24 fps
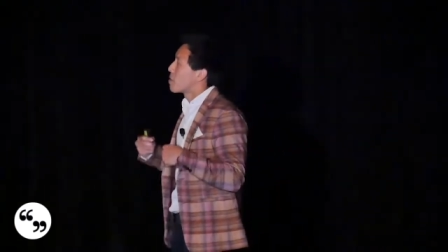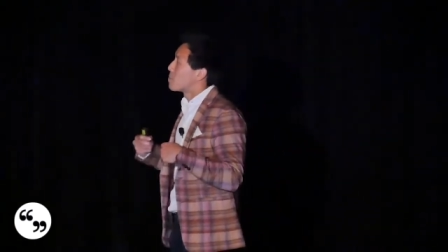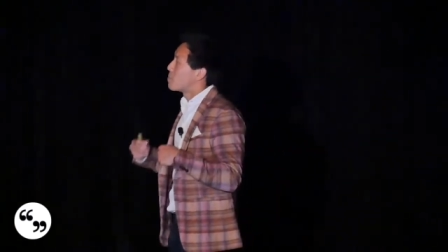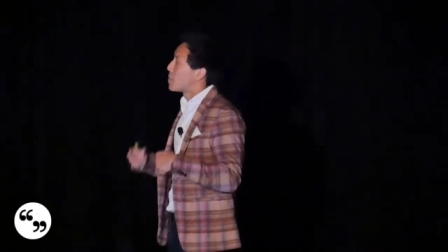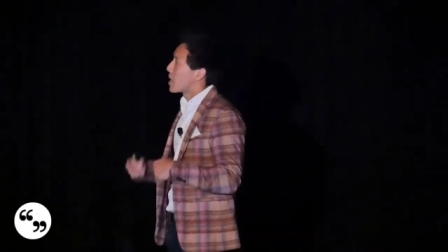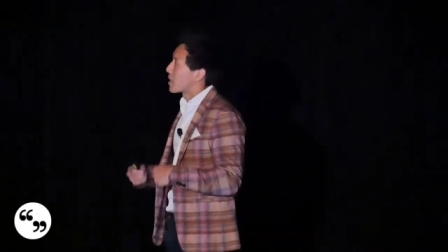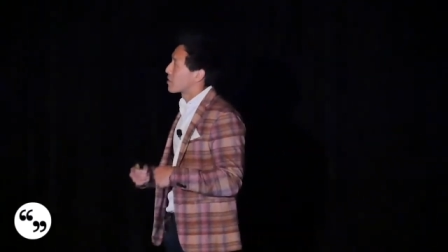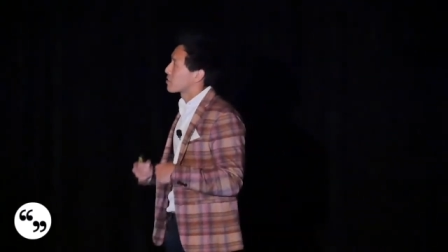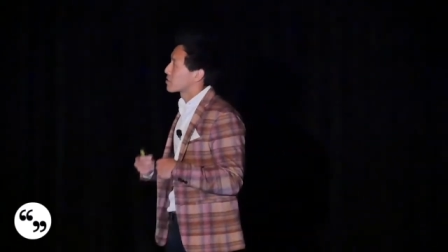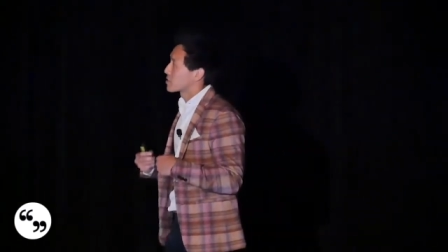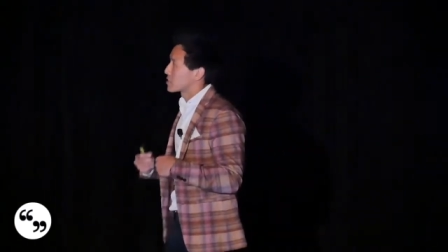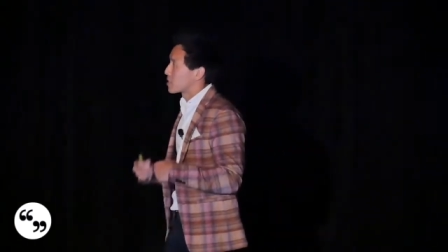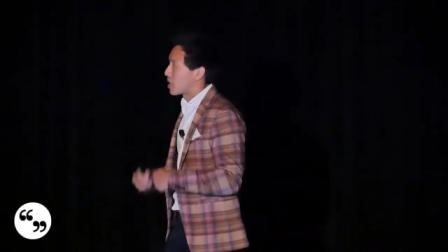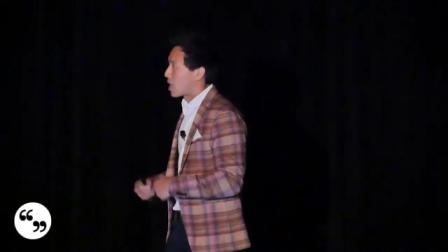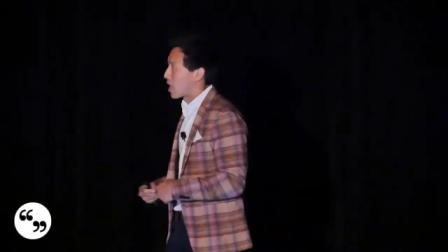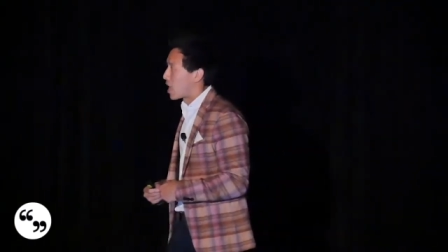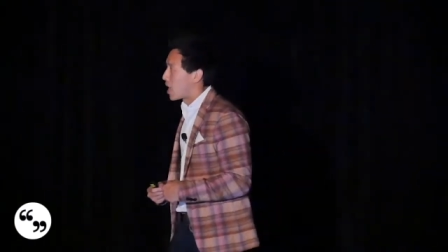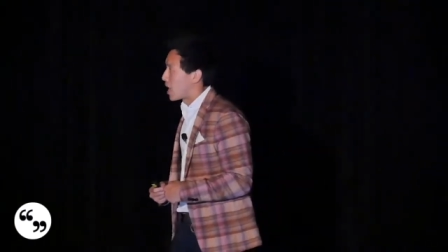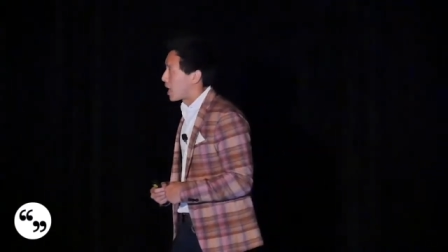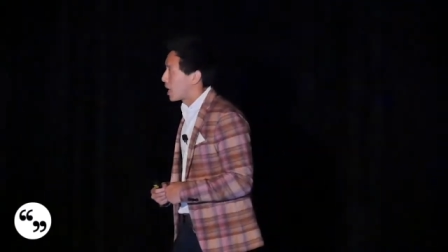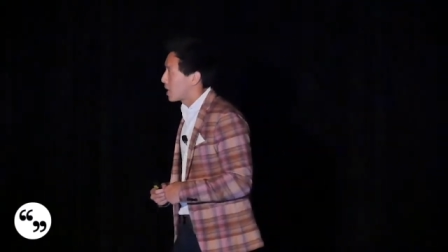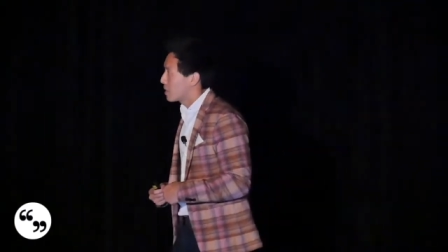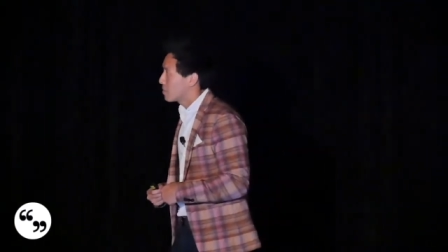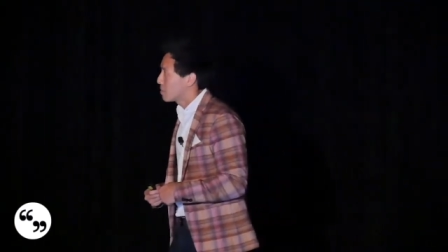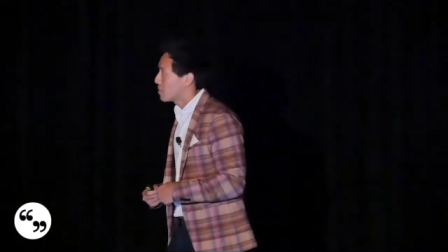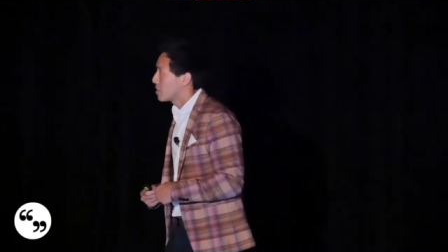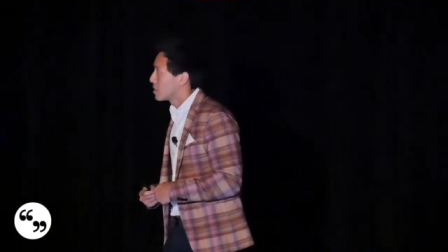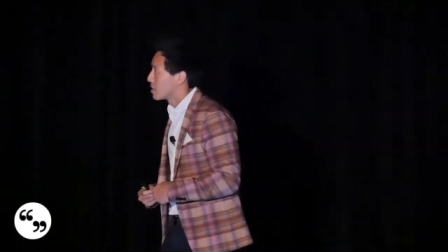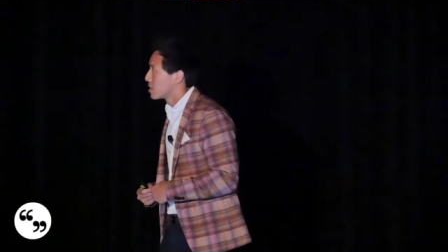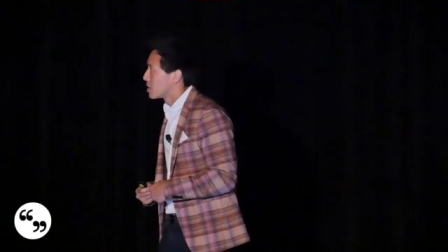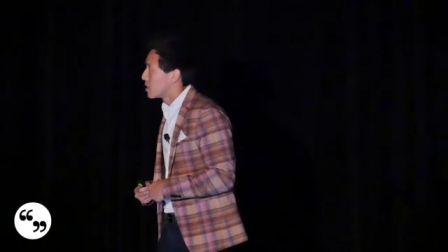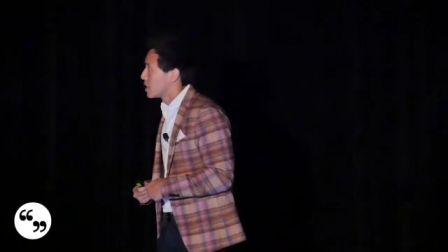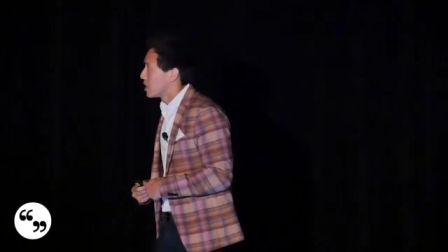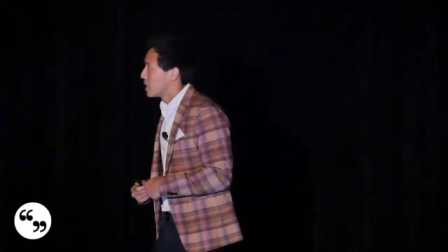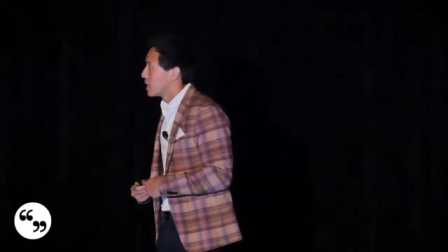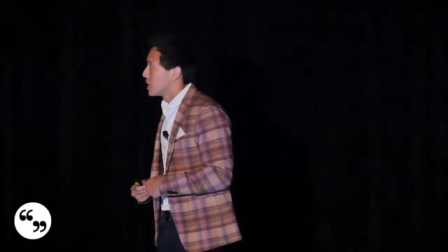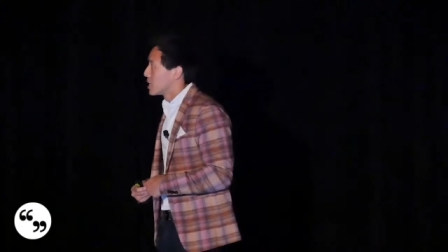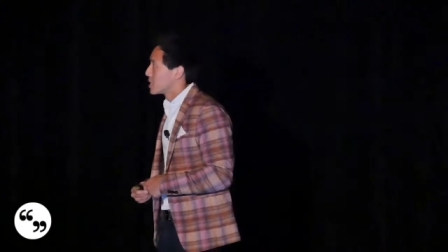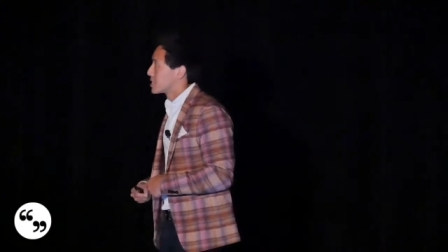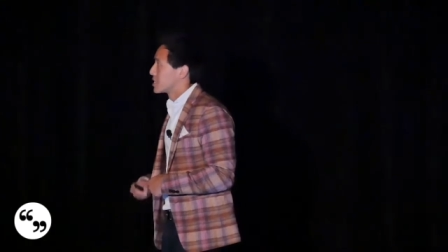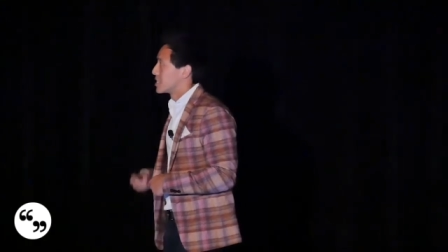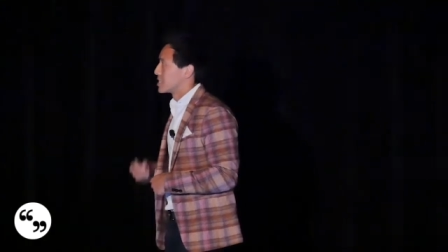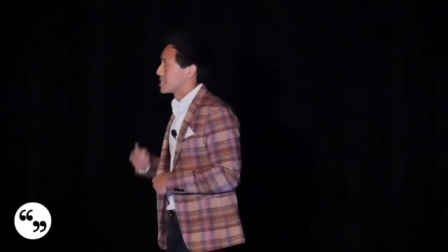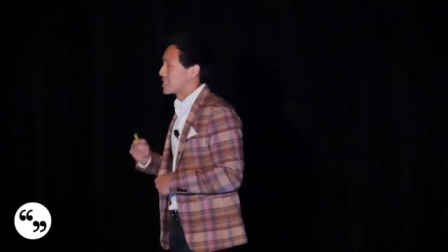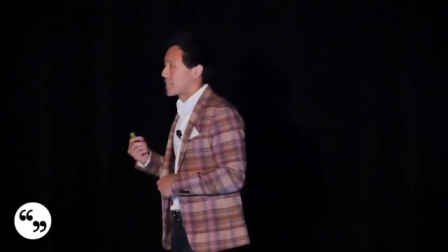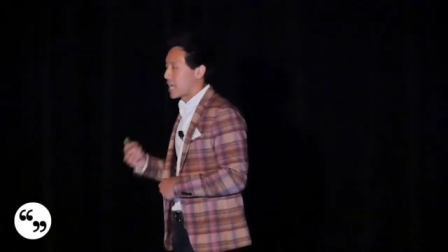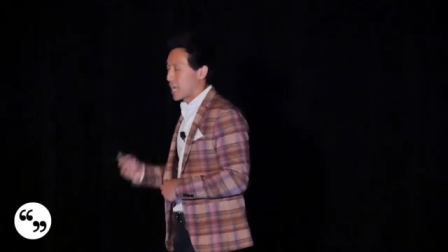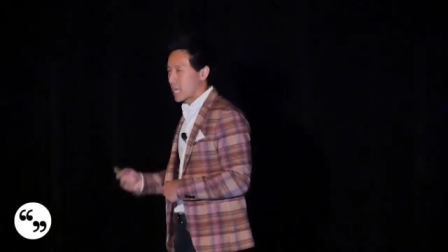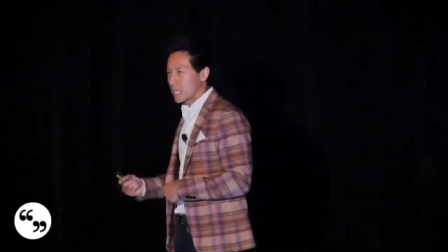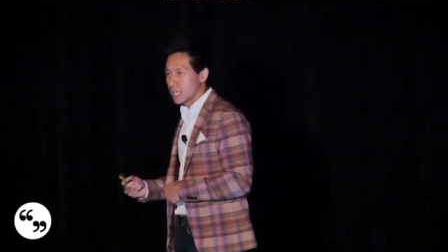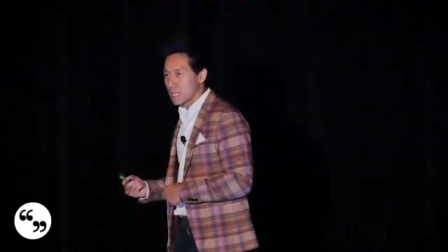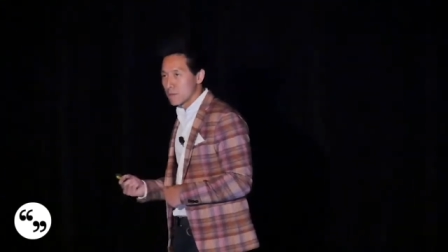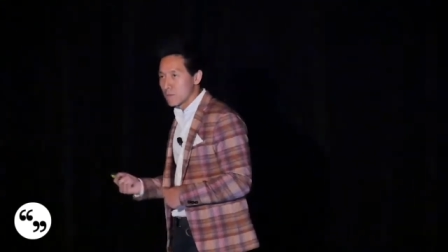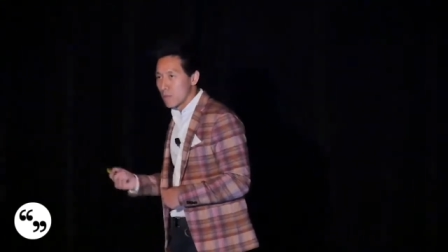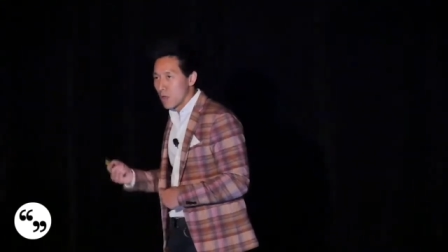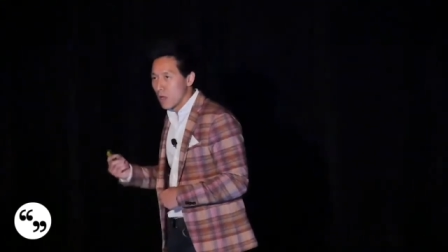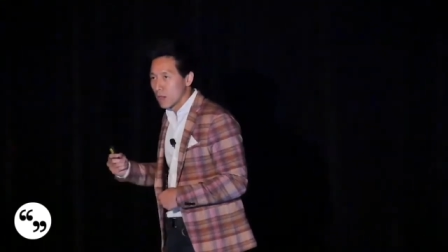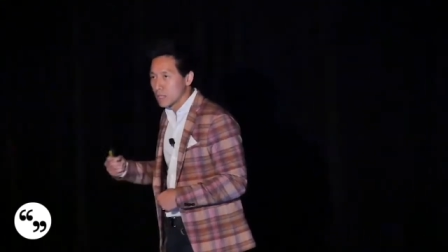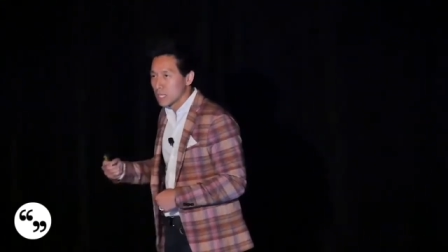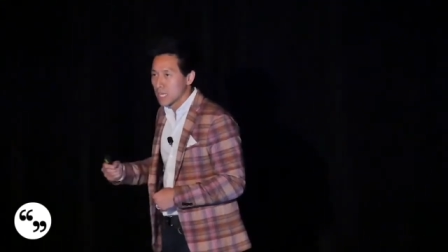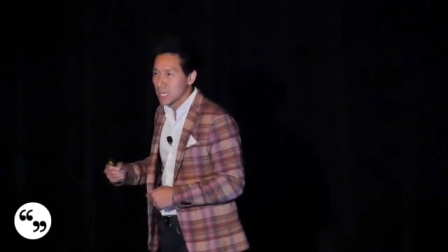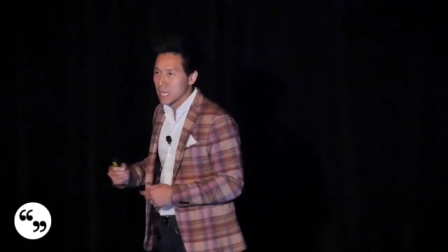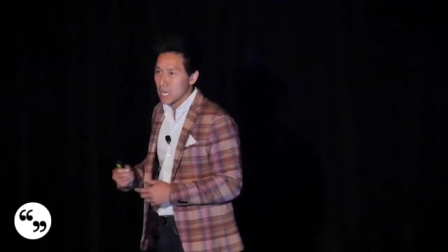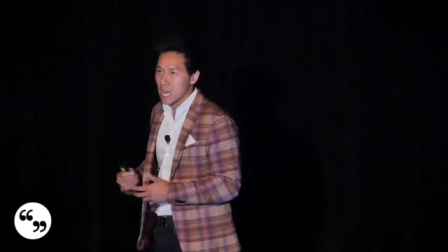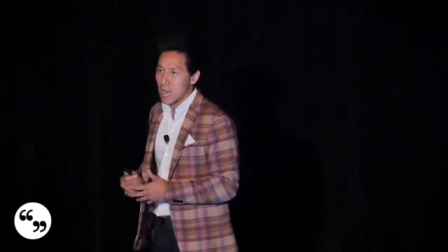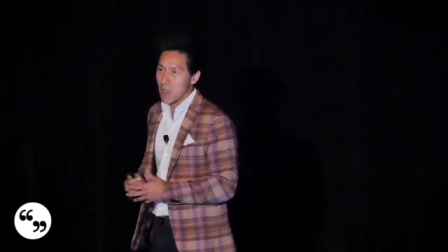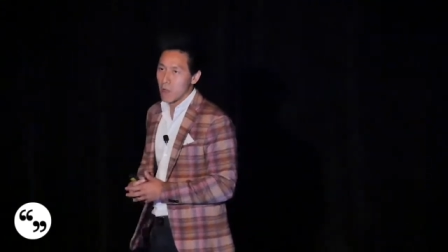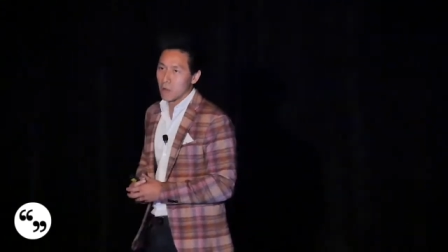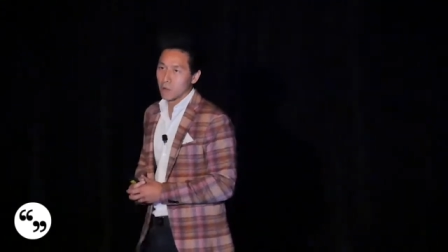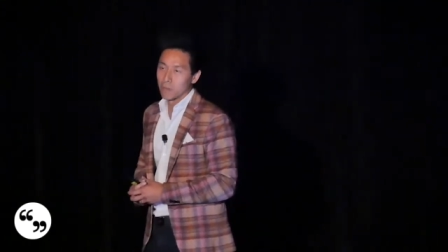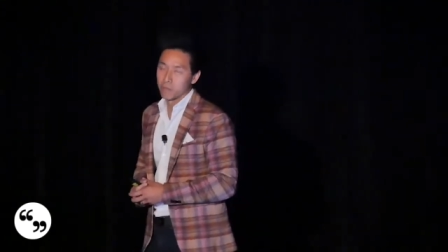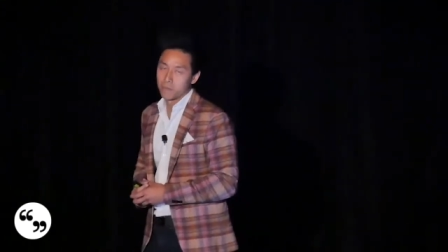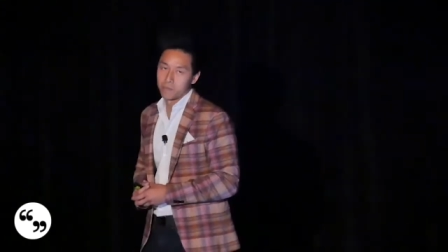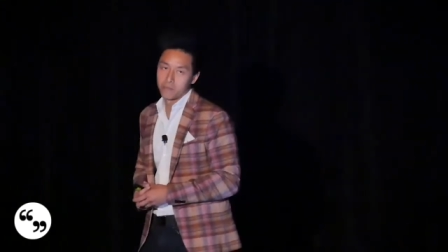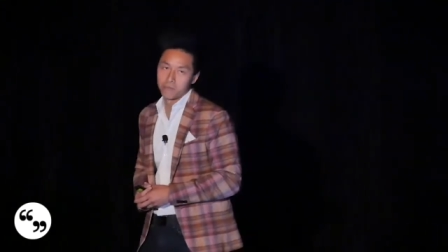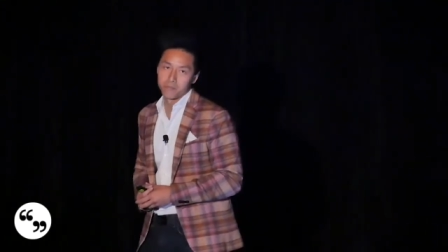a better time to take them on than now.